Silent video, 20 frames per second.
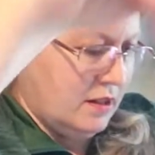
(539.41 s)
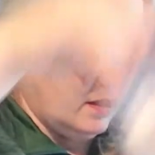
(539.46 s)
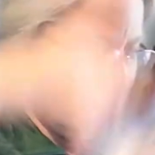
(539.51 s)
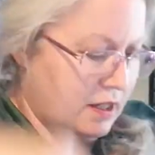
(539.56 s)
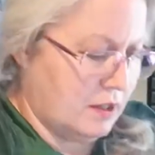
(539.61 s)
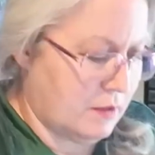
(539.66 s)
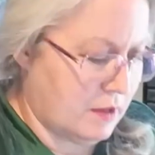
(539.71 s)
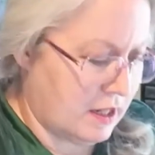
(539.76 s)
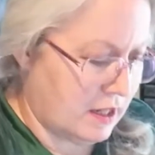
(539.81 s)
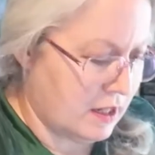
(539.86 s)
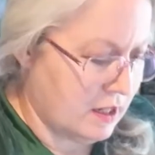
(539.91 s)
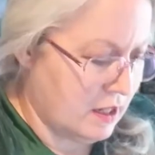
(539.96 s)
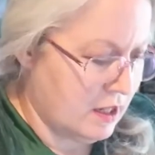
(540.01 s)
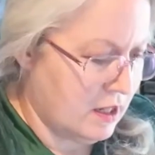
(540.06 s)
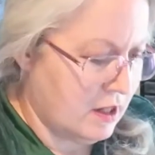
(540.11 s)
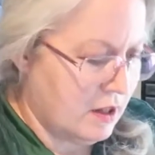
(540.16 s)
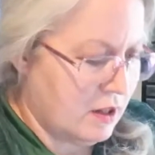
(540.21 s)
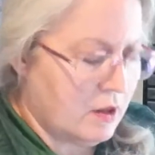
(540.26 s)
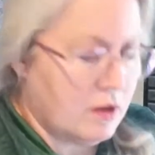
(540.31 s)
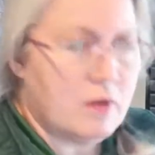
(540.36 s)
Anyway,
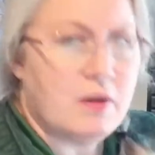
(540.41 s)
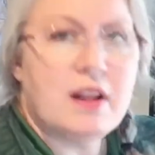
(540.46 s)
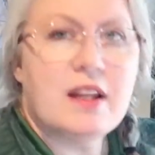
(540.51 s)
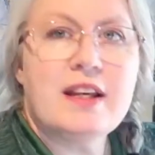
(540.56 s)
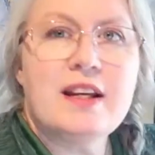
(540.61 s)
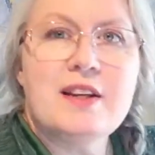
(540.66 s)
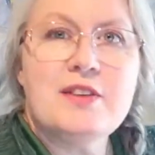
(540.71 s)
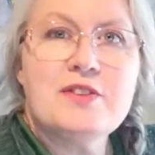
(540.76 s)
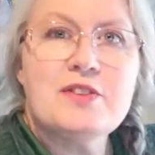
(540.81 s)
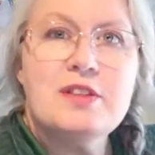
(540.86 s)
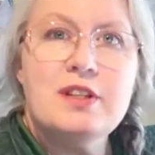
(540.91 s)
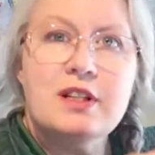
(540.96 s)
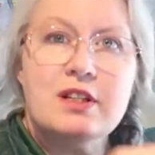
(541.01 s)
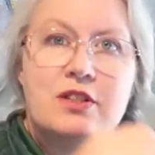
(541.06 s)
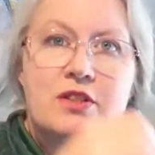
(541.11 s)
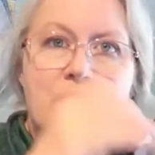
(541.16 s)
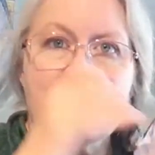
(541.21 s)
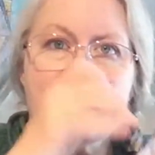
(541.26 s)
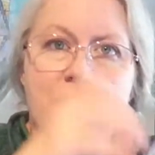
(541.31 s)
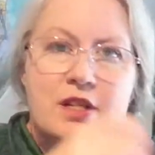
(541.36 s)
while I answer the
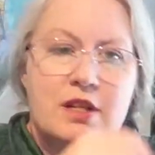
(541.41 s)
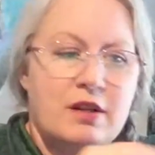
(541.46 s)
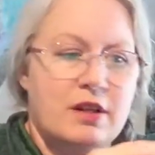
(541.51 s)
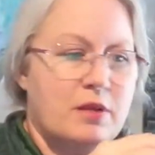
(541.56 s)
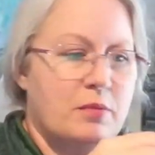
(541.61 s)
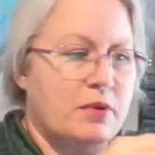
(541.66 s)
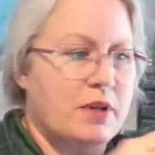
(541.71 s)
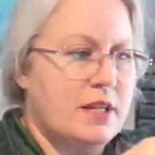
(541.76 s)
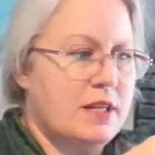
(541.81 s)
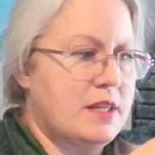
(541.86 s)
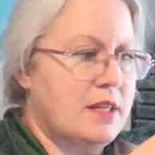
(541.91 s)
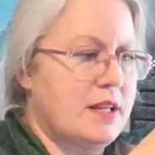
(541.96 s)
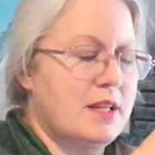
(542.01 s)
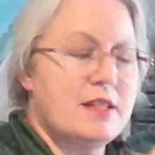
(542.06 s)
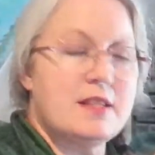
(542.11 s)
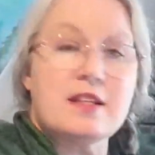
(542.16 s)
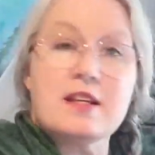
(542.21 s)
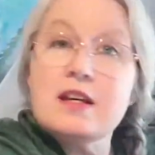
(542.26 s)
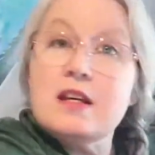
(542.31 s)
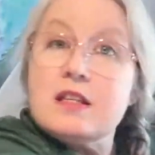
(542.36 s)
next question, I'm going to press
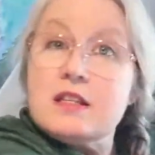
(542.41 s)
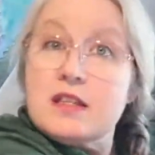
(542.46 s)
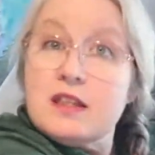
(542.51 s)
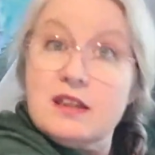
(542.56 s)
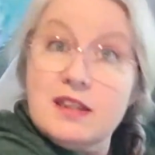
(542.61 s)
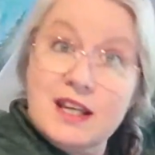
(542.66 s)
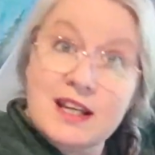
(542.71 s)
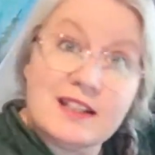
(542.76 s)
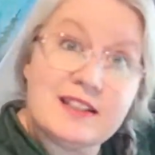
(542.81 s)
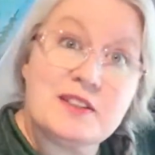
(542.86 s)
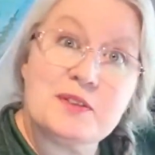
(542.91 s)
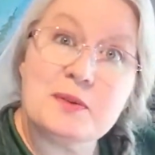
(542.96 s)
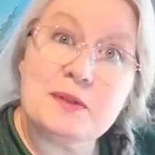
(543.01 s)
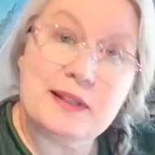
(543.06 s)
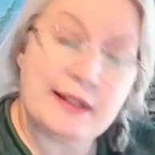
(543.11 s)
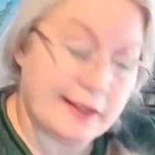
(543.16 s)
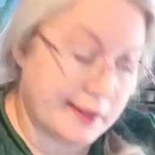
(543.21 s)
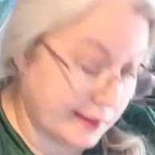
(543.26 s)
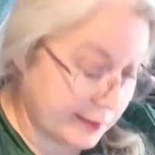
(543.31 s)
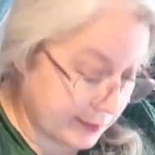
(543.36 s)
these because that's what
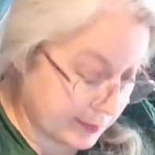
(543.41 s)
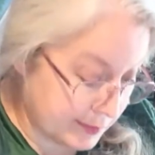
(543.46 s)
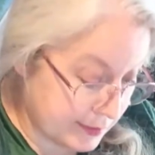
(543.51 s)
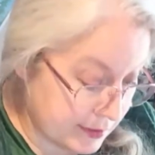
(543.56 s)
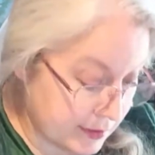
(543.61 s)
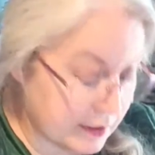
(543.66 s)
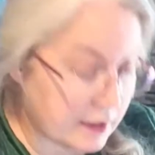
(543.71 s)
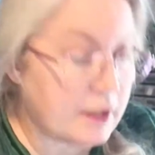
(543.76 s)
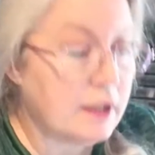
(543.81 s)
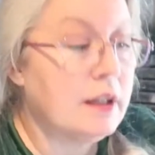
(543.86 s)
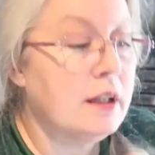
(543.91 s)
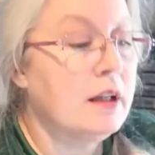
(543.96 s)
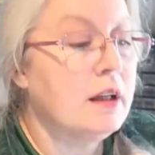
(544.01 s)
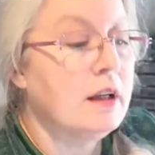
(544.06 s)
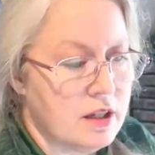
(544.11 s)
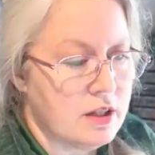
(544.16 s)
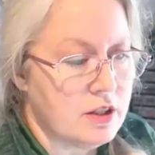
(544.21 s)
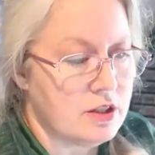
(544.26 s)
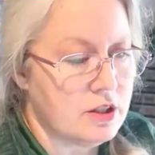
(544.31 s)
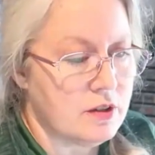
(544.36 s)
I do.
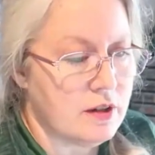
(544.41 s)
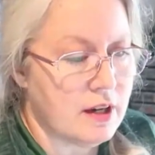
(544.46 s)
Do you